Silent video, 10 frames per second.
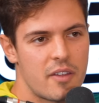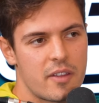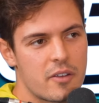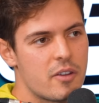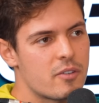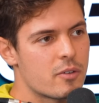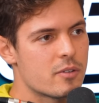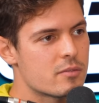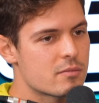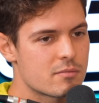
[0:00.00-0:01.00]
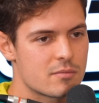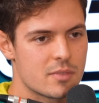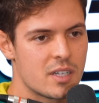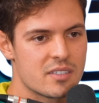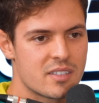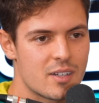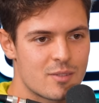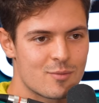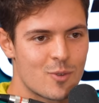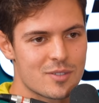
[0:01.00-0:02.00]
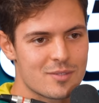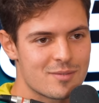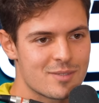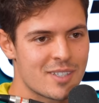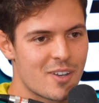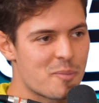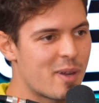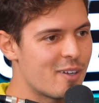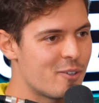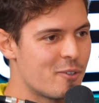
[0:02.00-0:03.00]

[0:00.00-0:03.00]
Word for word: I think you need to understand what state of mind